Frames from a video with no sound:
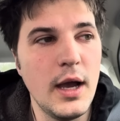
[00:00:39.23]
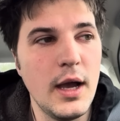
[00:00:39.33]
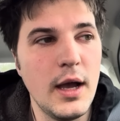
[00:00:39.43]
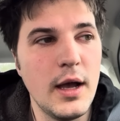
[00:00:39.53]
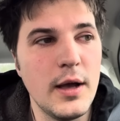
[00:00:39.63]

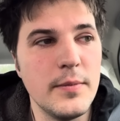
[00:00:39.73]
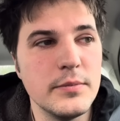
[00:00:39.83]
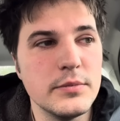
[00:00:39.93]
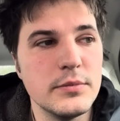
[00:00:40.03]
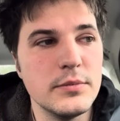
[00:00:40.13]

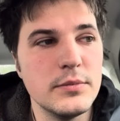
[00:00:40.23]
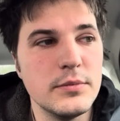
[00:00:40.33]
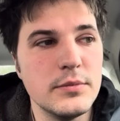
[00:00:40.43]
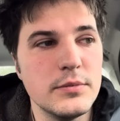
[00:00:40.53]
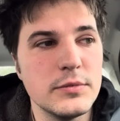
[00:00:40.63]

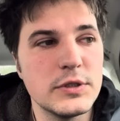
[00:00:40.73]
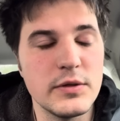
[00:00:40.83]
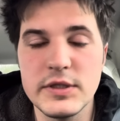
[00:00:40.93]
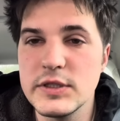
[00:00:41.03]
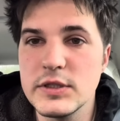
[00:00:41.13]
So
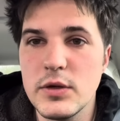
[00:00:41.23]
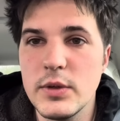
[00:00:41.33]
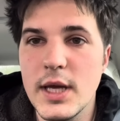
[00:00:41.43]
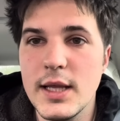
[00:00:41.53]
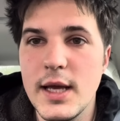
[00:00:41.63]
this is all we
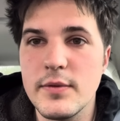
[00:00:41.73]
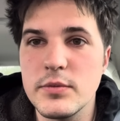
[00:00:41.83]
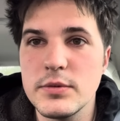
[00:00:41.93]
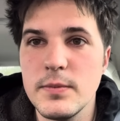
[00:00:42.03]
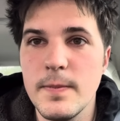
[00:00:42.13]
got left.
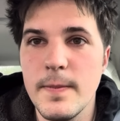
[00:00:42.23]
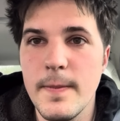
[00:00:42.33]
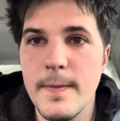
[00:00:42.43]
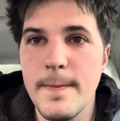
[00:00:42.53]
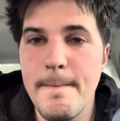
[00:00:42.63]

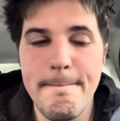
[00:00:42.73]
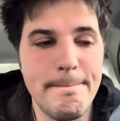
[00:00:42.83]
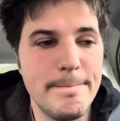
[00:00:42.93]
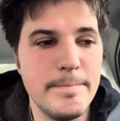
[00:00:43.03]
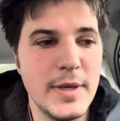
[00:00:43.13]

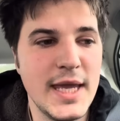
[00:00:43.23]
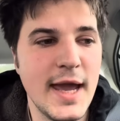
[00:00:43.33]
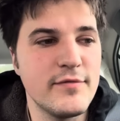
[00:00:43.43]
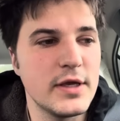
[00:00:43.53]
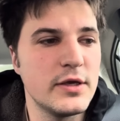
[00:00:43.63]
Me
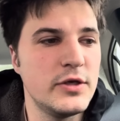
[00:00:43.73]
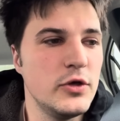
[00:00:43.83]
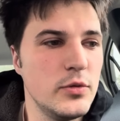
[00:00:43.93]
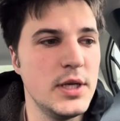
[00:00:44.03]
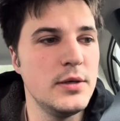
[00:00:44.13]
having a
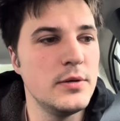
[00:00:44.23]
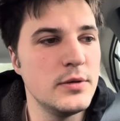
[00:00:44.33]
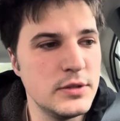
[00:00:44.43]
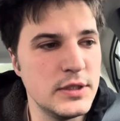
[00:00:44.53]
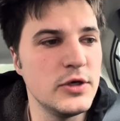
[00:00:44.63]
human
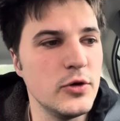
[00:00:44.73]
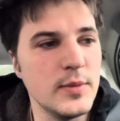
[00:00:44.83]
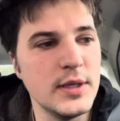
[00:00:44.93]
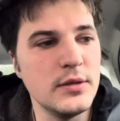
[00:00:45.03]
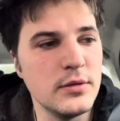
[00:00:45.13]
to
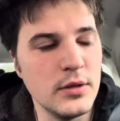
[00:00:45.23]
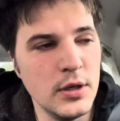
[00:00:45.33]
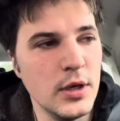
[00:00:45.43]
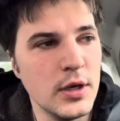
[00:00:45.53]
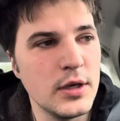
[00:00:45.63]
human
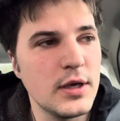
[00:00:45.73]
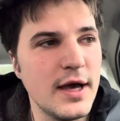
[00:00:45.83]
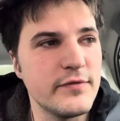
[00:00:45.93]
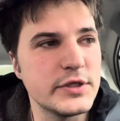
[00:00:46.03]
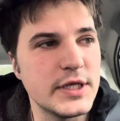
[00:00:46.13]

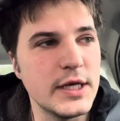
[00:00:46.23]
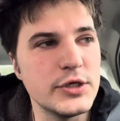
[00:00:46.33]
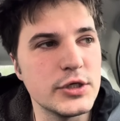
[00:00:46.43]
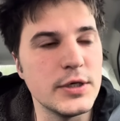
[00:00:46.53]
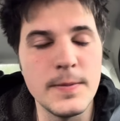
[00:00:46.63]

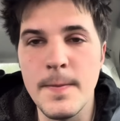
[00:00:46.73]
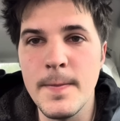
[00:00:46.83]
conversation